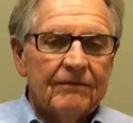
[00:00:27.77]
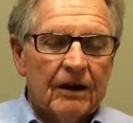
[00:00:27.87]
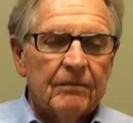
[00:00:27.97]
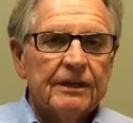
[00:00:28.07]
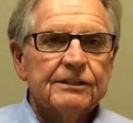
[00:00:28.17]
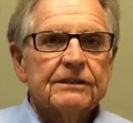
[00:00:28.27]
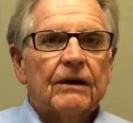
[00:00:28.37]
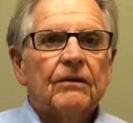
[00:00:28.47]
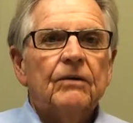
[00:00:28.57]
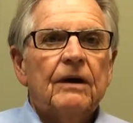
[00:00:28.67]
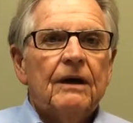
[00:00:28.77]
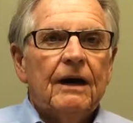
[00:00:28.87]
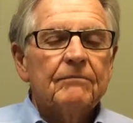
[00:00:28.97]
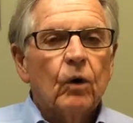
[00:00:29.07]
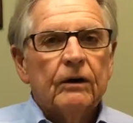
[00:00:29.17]
Very much so.
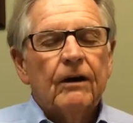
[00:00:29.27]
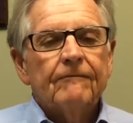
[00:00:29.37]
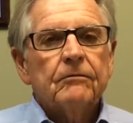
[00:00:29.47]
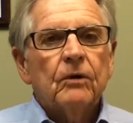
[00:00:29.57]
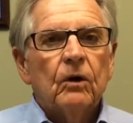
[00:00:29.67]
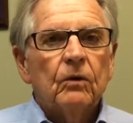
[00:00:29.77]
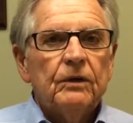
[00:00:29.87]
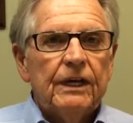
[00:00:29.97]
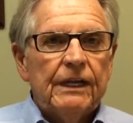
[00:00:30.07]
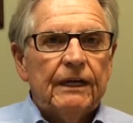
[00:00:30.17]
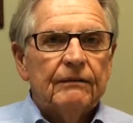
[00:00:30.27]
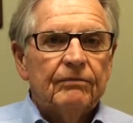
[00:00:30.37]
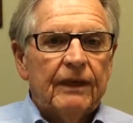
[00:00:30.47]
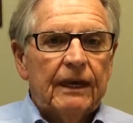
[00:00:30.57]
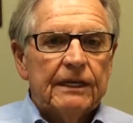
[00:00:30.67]
I'm more comfortable
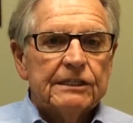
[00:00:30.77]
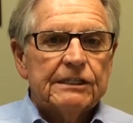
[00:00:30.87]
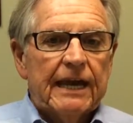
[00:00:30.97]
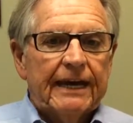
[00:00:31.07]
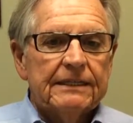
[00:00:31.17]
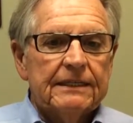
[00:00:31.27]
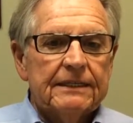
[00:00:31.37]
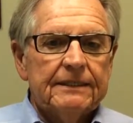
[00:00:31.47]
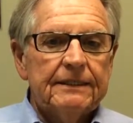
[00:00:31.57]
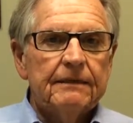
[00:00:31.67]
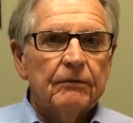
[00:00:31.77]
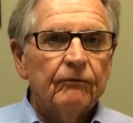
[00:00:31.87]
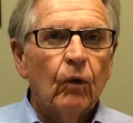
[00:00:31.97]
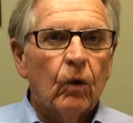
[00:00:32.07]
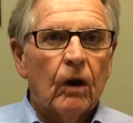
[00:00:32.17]
eating things that
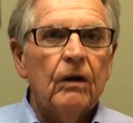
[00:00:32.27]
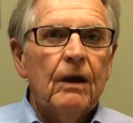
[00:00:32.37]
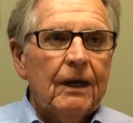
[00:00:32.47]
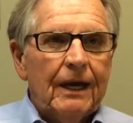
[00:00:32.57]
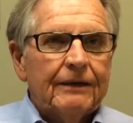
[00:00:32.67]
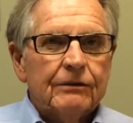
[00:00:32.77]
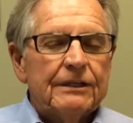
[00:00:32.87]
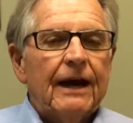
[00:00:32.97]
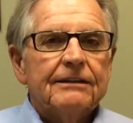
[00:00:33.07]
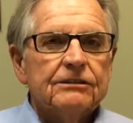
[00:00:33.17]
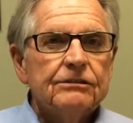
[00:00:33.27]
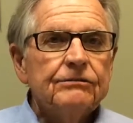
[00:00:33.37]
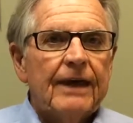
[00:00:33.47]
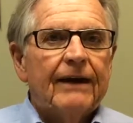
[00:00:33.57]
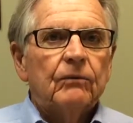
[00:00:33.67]
before I could not
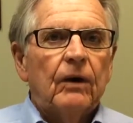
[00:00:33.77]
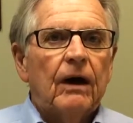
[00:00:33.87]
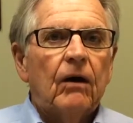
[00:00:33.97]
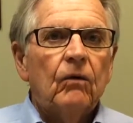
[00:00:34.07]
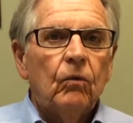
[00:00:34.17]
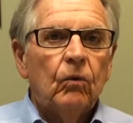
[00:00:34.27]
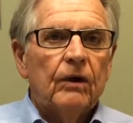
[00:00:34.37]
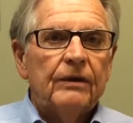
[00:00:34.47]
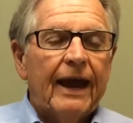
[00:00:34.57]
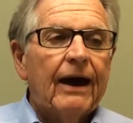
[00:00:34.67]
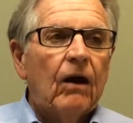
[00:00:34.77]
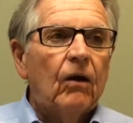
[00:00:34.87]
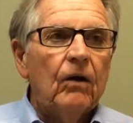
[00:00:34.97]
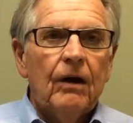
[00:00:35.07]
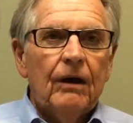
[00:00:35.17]
chew that well, where
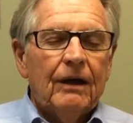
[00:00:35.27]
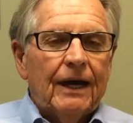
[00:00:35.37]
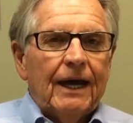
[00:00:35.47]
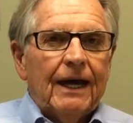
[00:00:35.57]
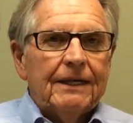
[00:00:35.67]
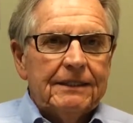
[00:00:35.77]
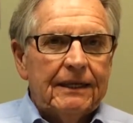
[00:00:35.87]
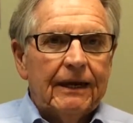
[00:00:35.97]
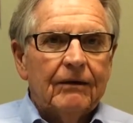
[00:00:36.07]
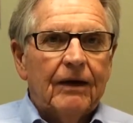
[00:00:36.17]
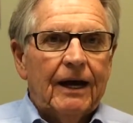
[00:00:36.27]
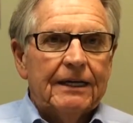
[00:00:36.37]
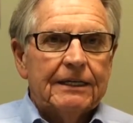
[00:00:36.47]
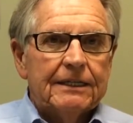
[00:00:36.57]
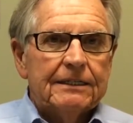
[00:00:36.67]
now, I
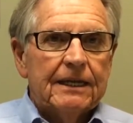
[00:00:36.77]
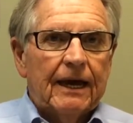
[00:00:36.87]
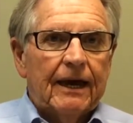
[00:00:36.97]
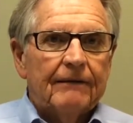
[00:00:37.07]
can